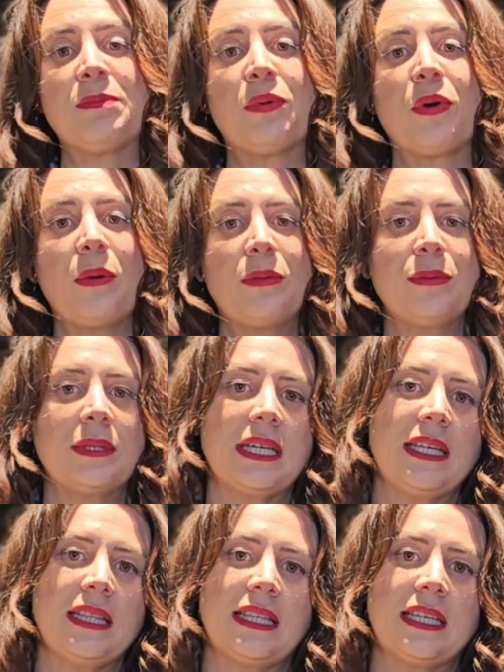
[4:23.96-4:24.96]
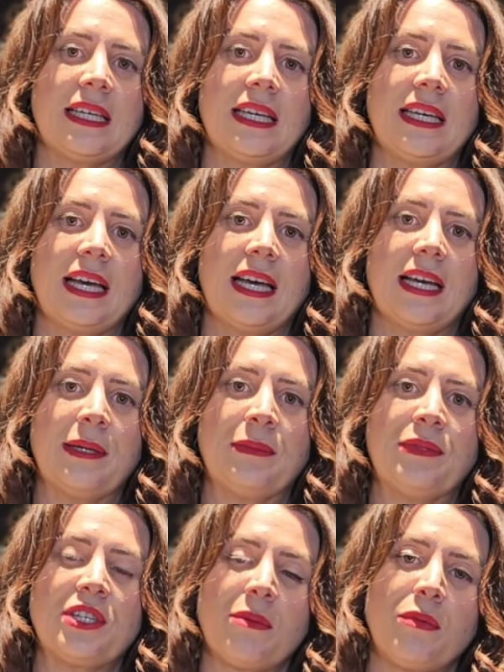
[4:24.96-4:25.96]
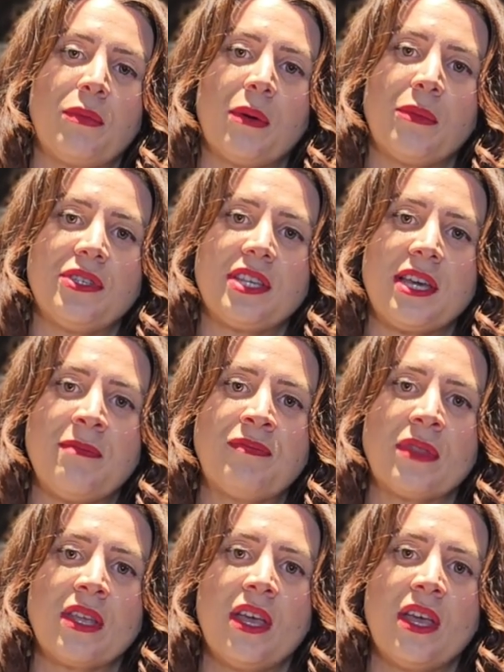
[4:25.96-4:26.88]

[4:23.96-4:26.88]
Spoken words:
Probably the Shelbourne Park Museum,